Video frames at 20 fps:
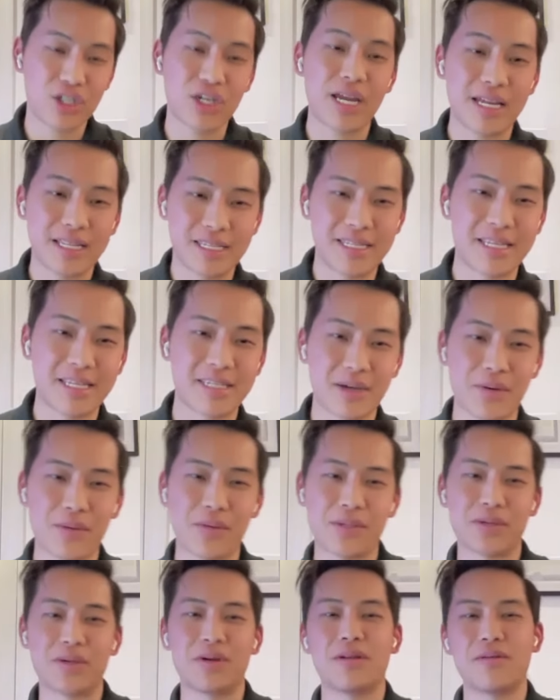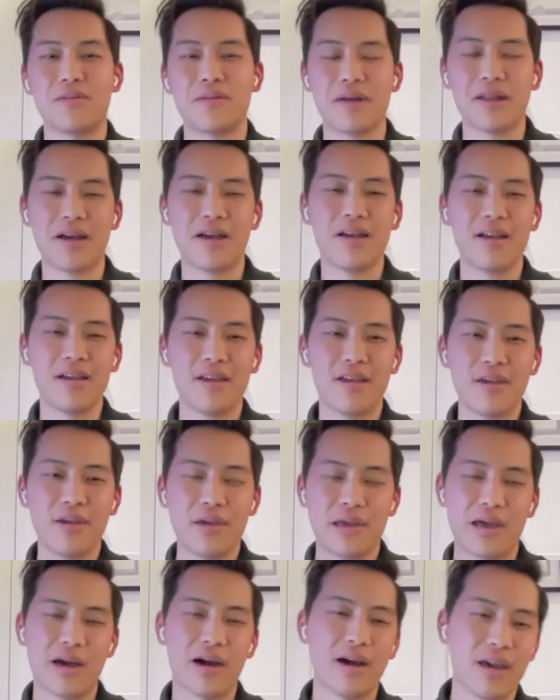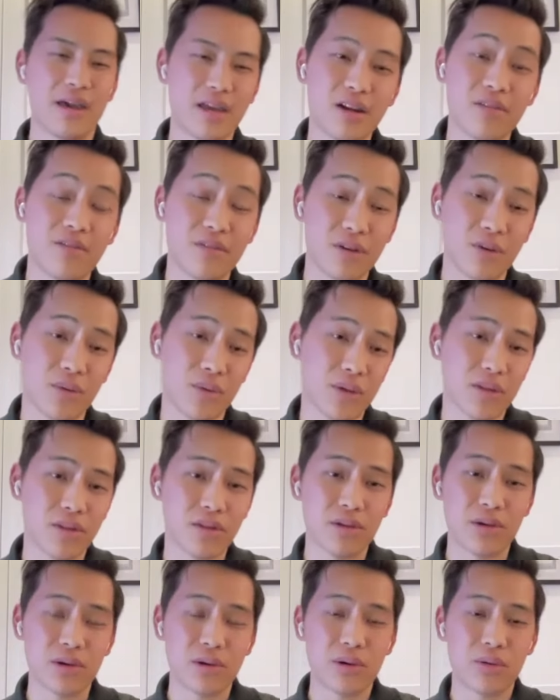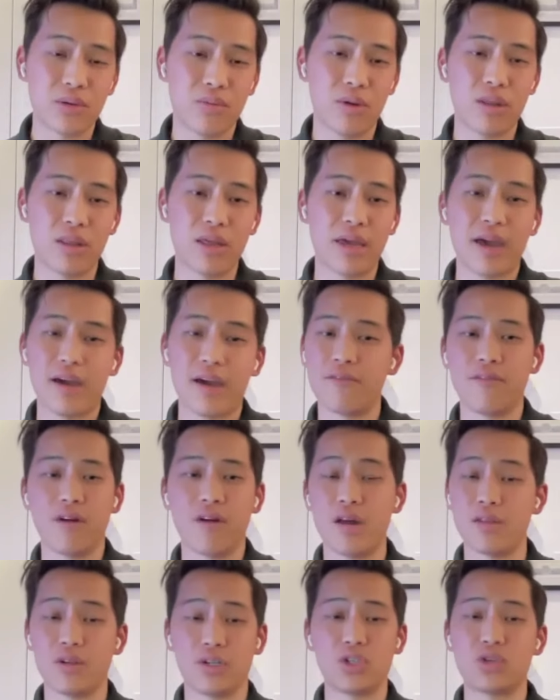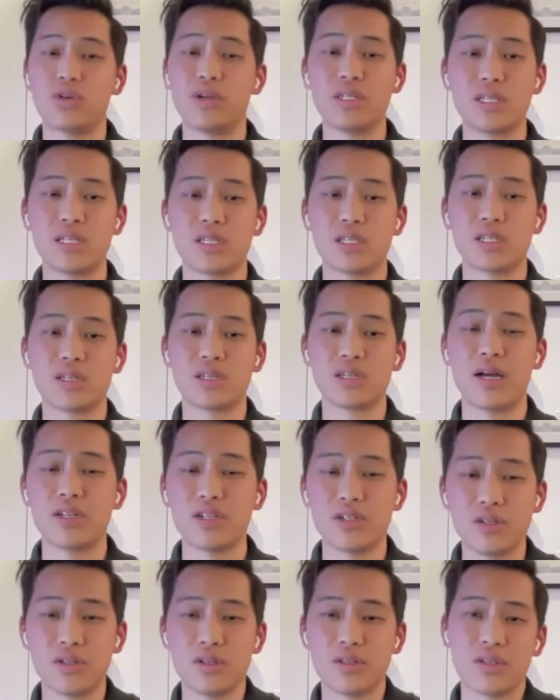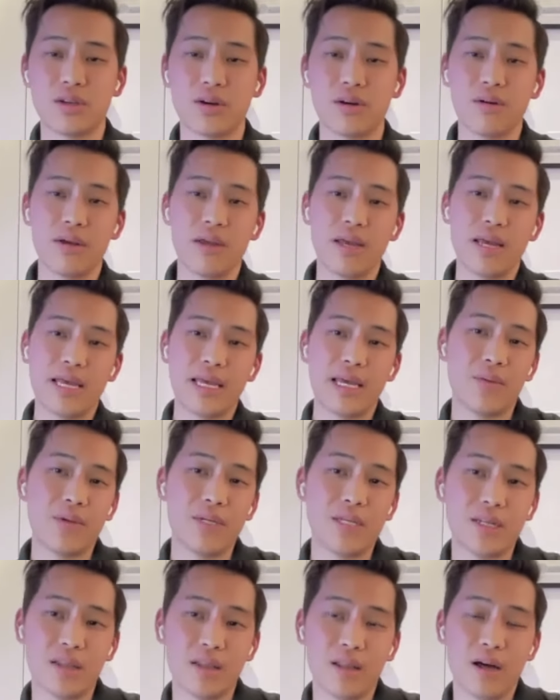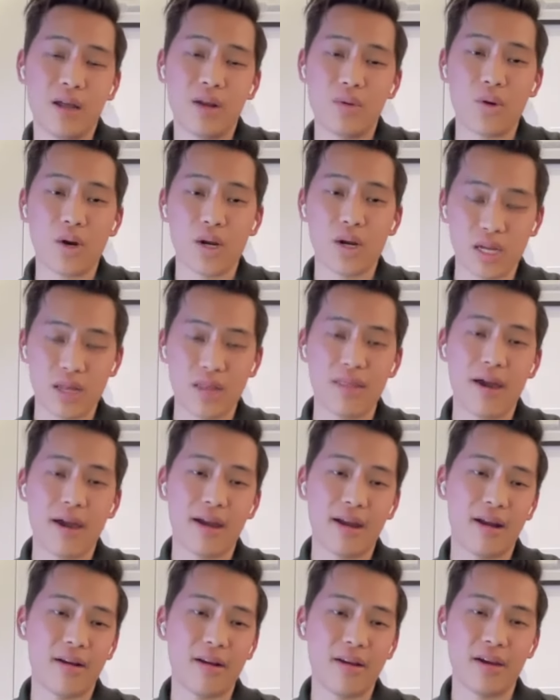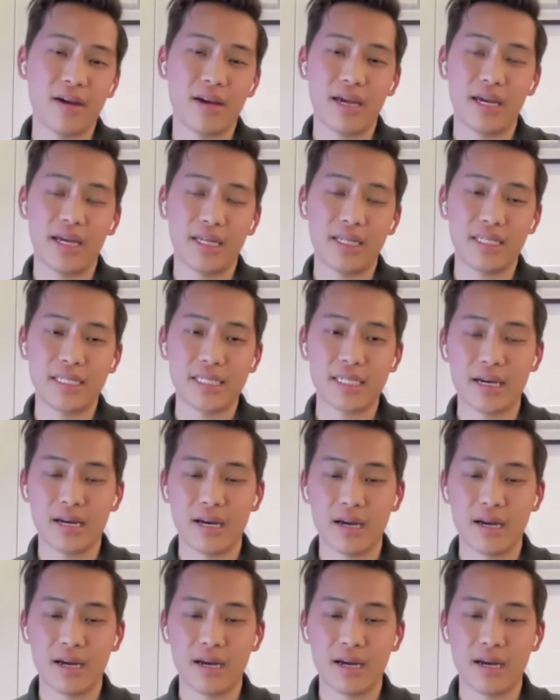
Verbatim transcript: chance that someone's going to want to interview with you when they have other choices around you. So yeah, we did a lot of work in that area, and